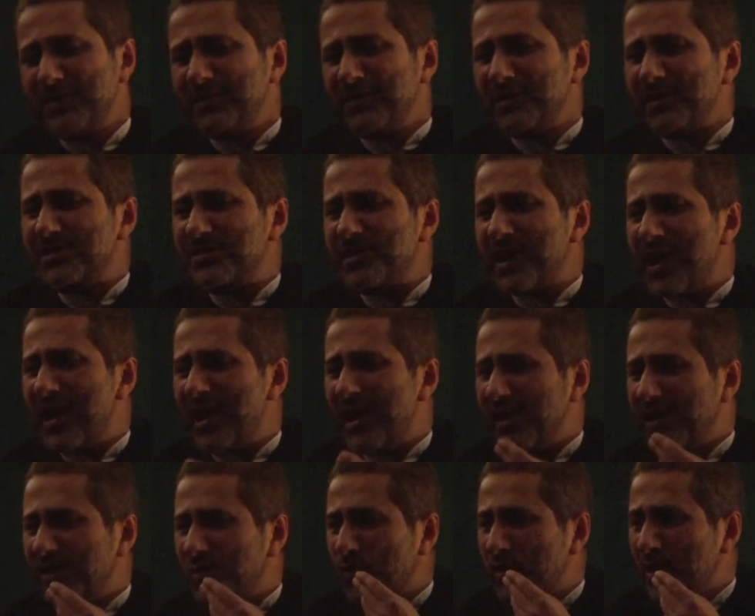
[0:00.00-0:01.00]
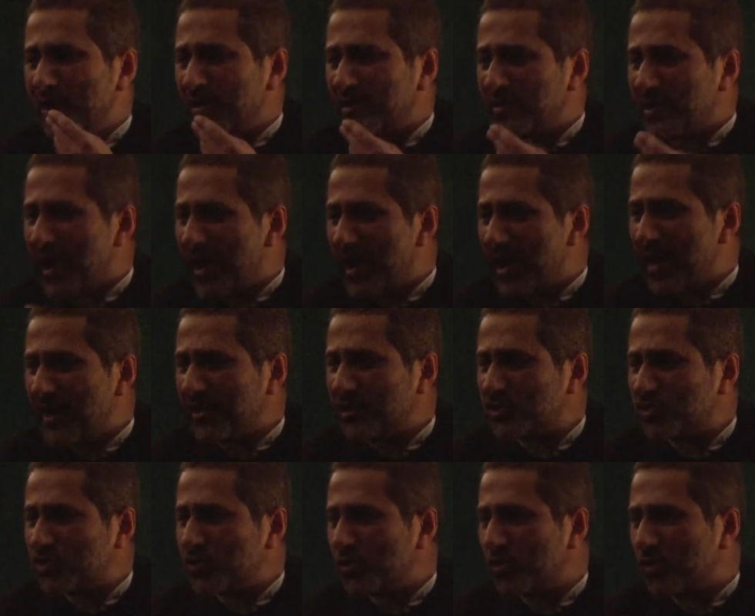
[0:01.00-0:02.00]
The child will die
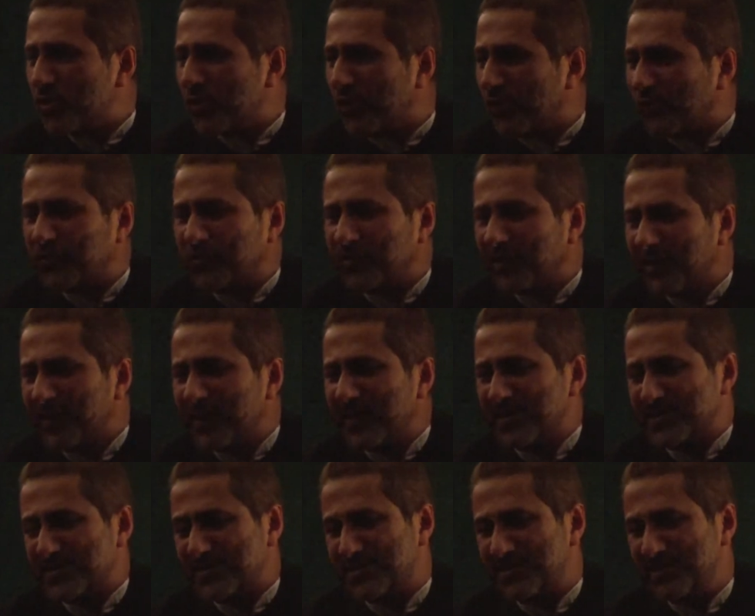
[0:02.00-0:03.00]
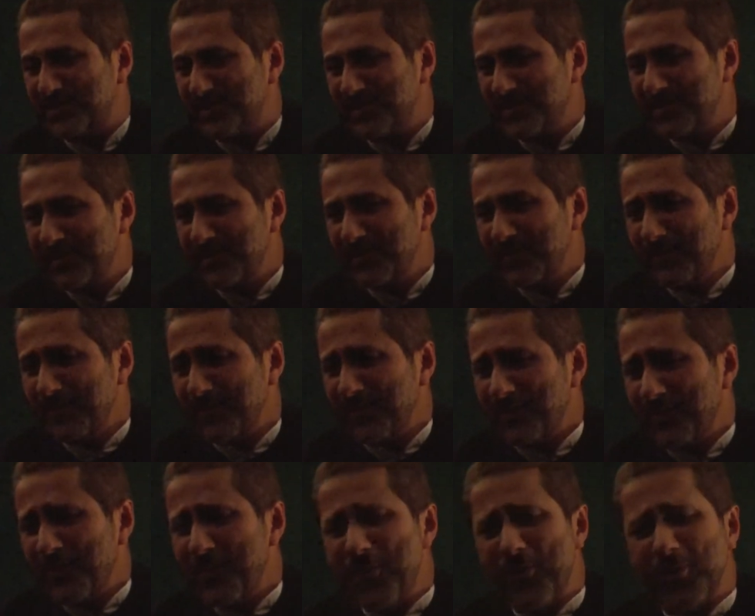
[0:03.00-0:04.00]
soon of thirst.
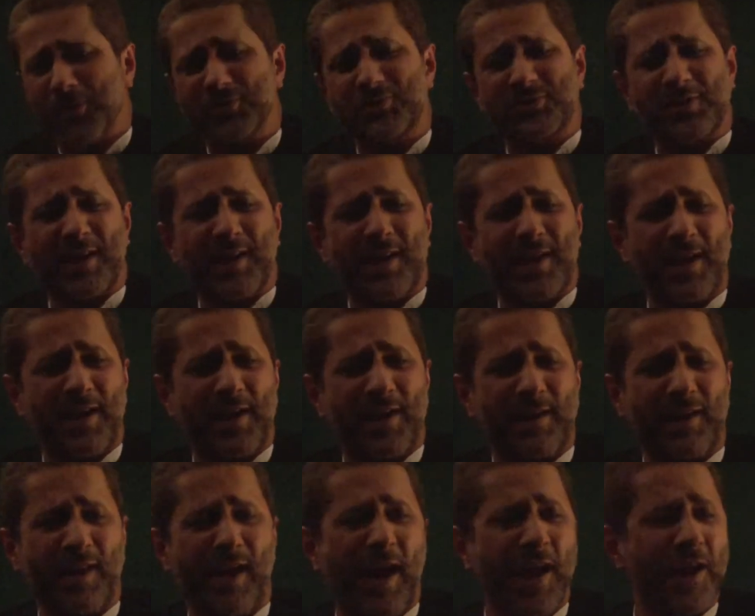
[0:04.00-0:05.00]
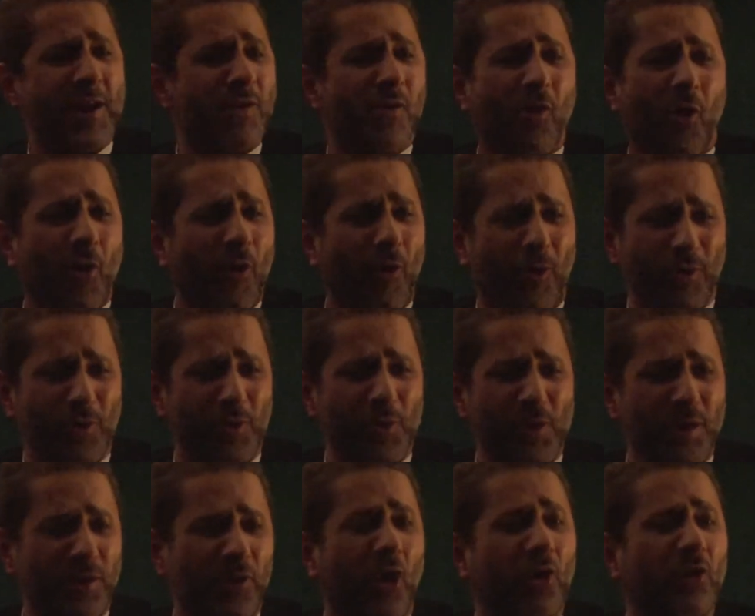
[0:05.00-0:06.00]
Oh, Hussein, I know you
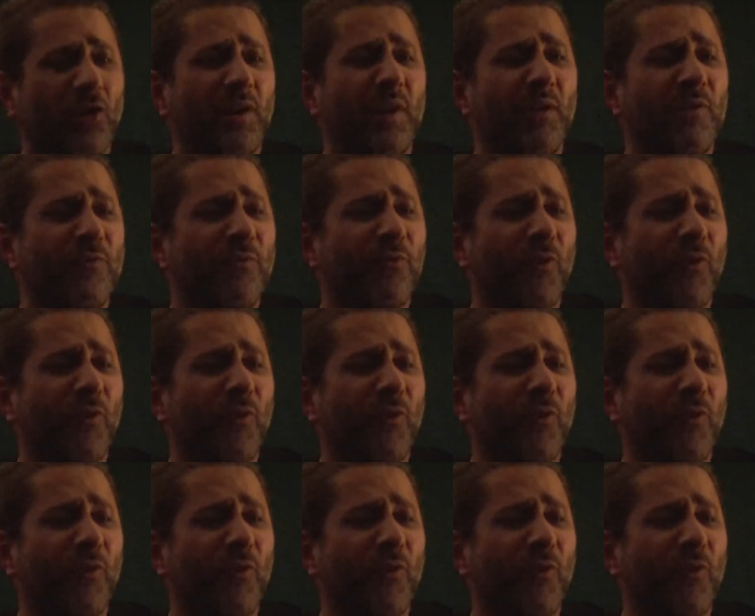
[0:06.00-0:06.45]
will not live